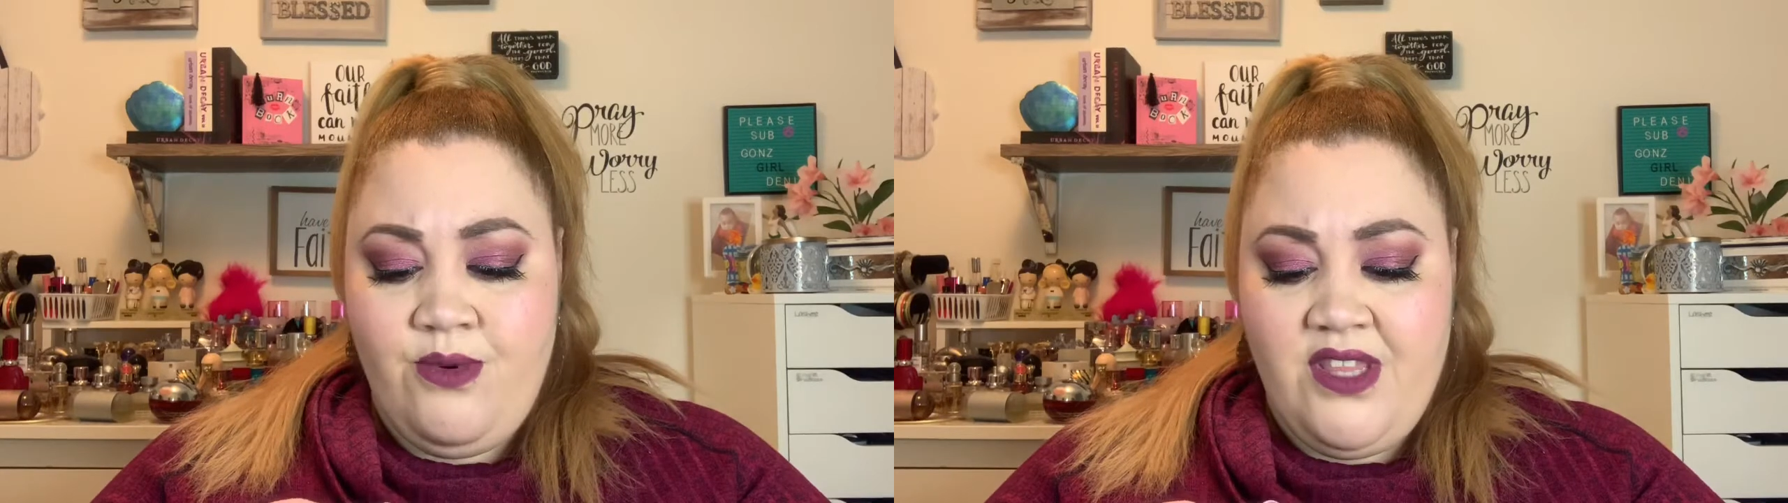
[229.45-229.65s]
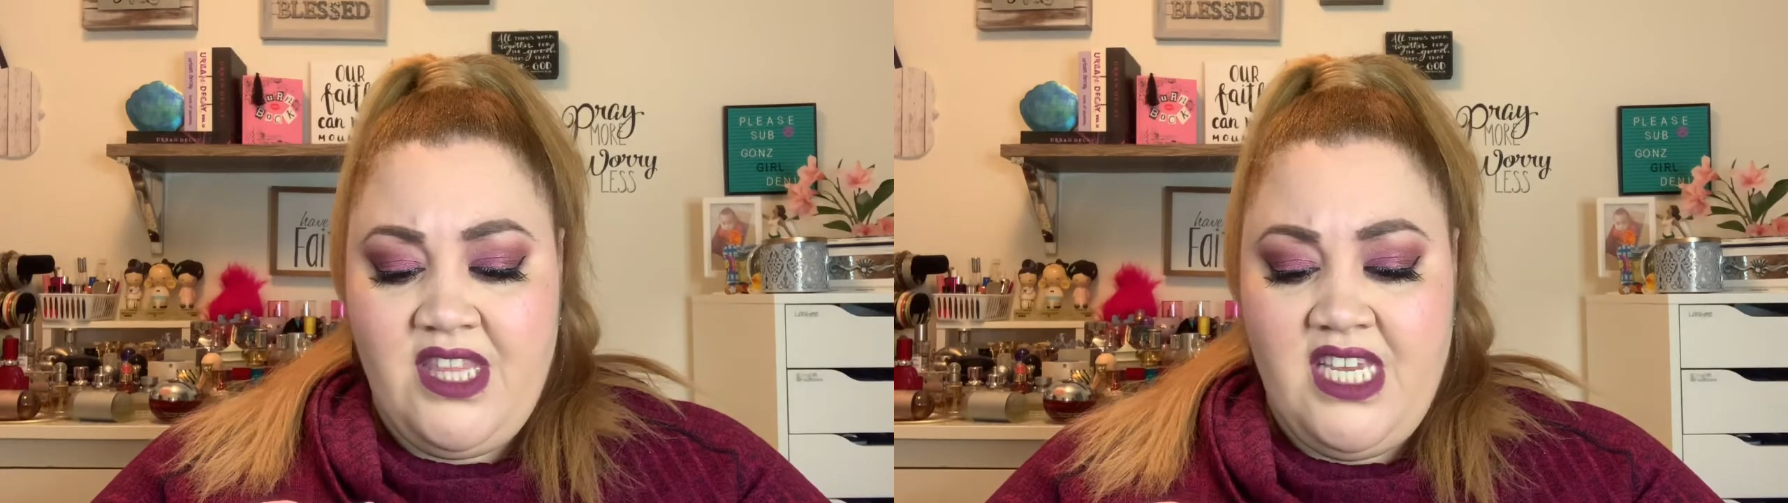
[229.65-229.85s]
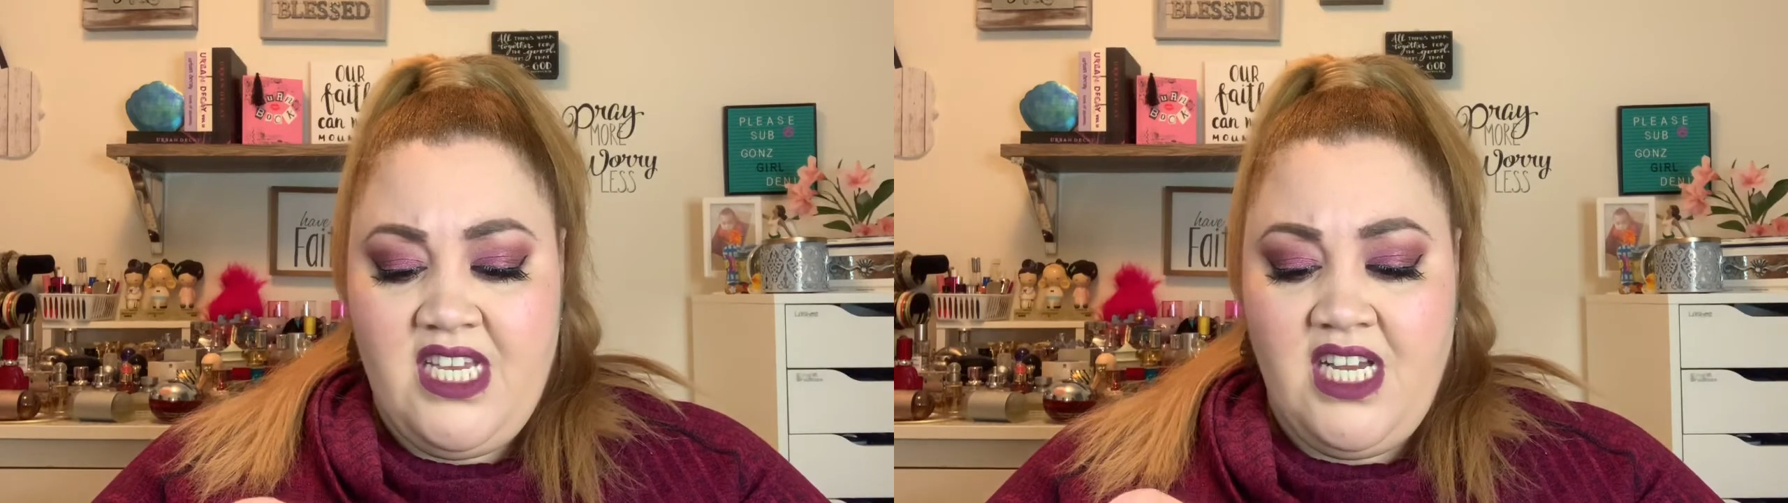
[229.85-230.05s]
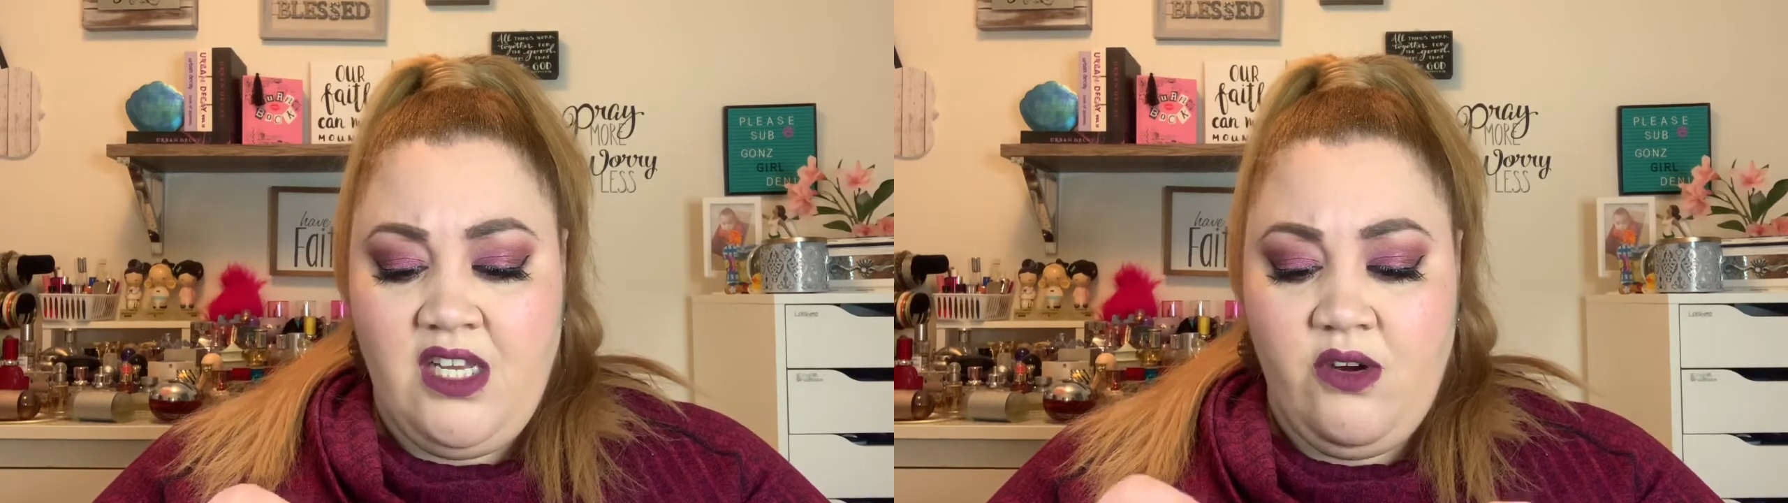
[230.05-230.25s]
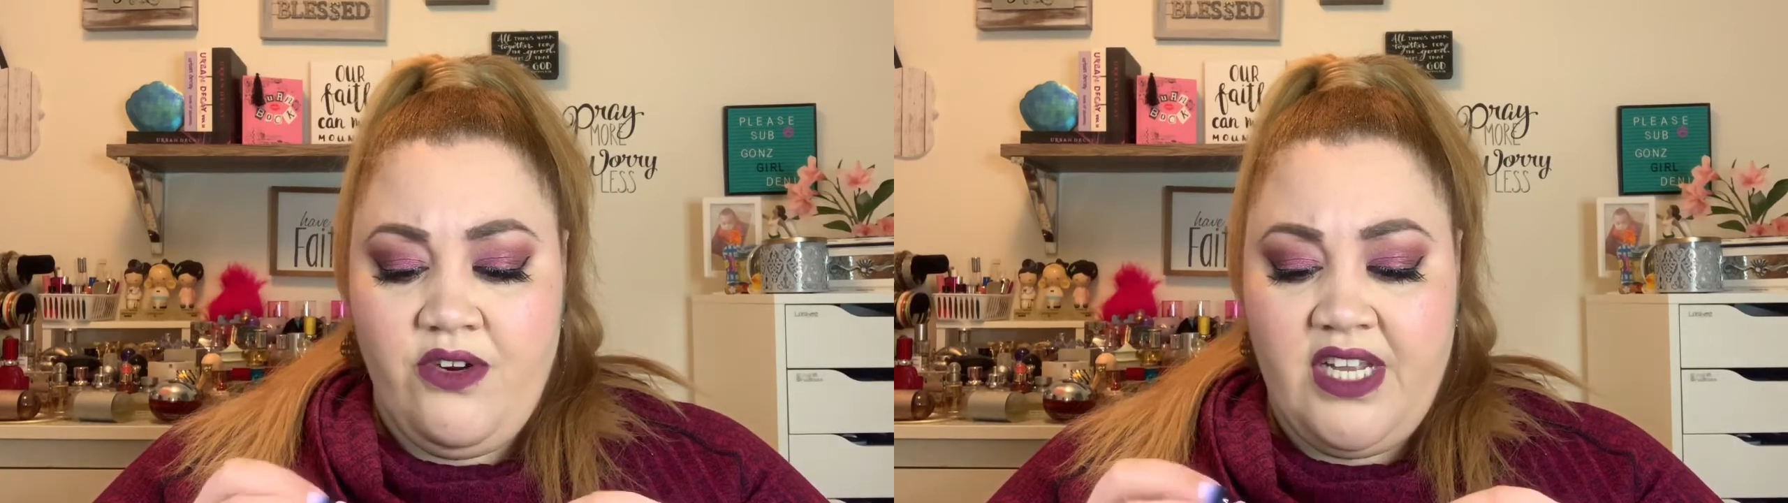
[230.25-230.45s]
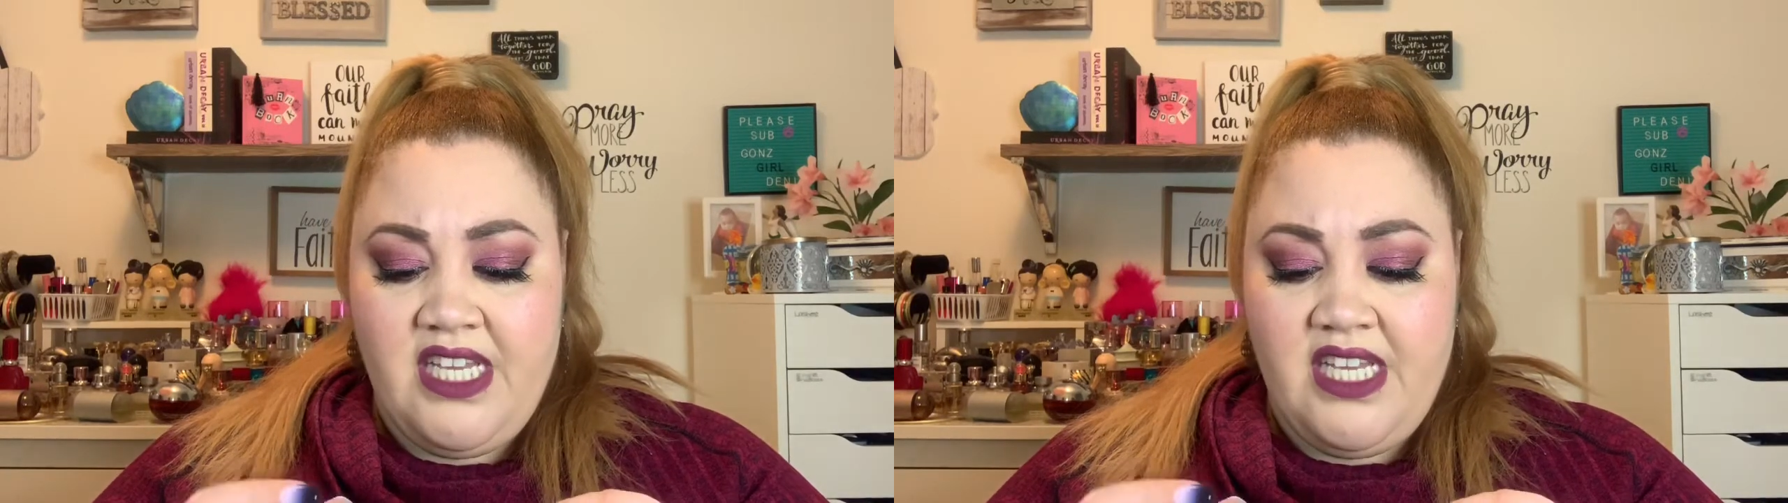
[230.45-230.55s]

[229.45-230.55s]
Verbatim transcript: what the caloric